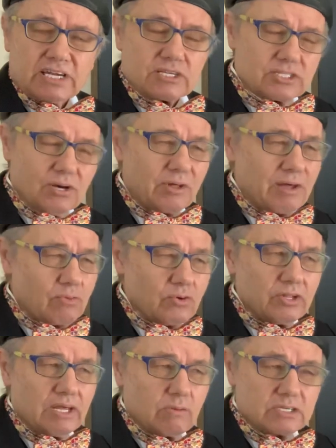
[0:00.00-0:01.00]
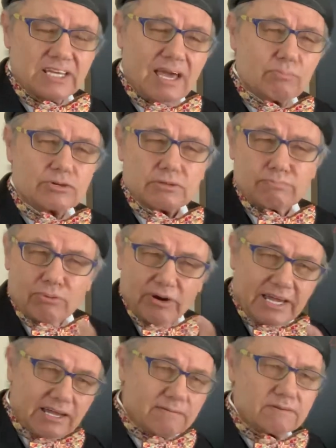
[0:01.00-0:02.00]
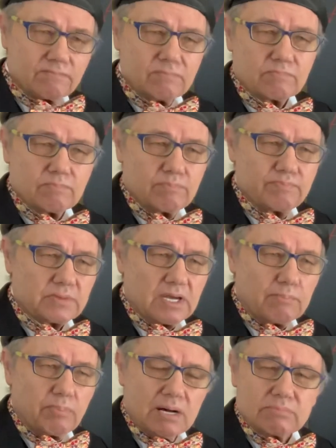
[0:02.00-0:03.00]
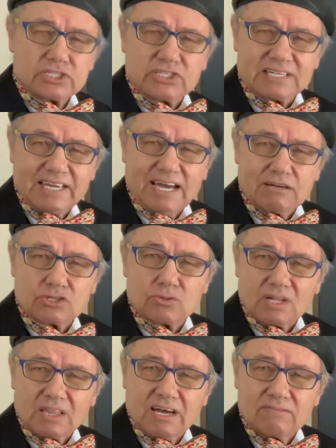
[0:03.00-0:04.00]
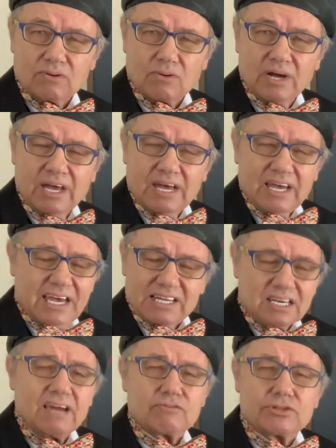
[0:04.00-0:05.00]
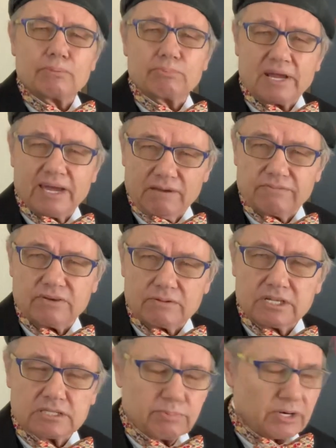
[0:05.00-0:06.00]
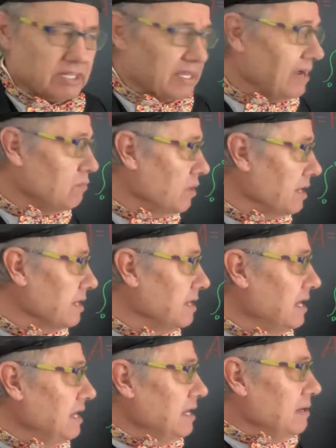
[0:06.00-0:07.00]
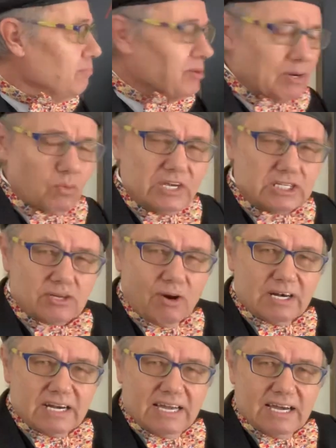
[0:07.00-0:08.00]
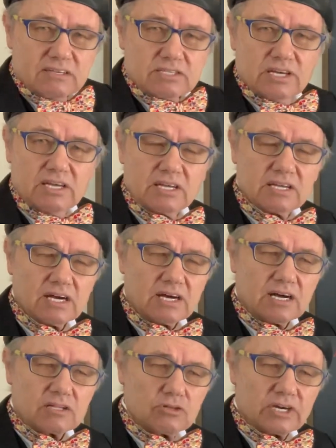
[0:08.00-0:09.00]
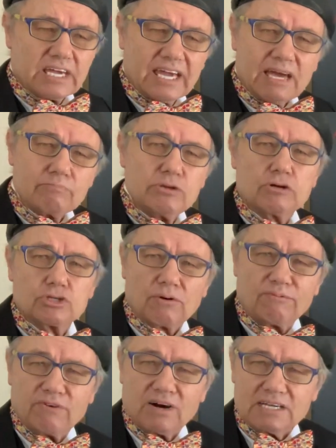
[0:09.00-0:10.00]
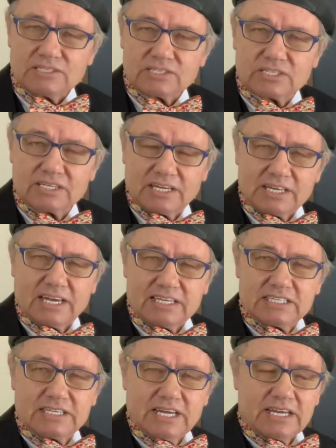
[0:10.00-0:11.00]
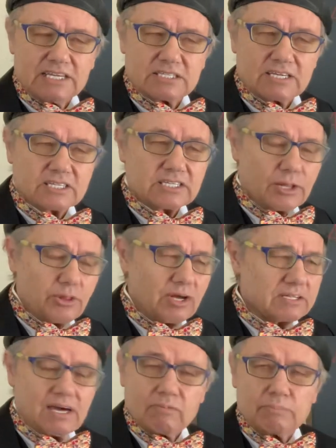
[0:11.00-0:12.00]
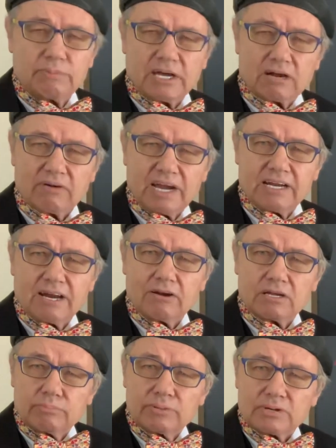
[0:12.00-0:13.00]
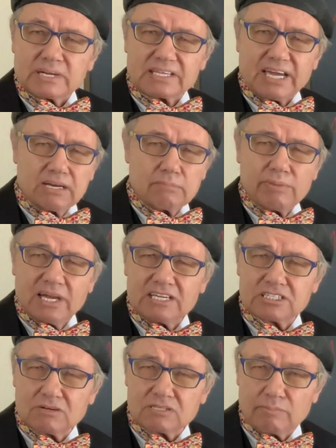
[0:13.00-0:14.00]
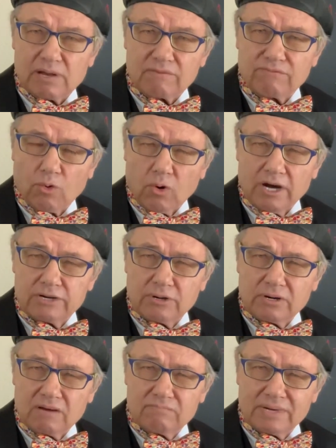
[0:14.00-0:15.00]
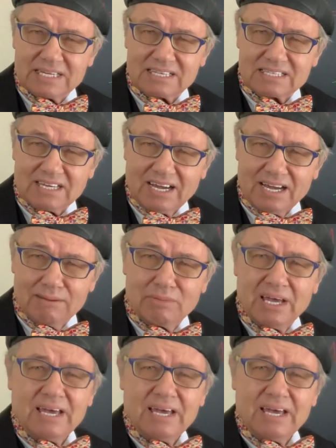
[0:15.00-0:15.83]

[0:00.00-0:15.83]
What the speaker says: so it really was able to bring publishing down to a level. It leveled the playing field, let's put it that way. But we started out looking at mutual funds in 1986. I thought that would be a great area to build a database. There was about 400 of them at the time.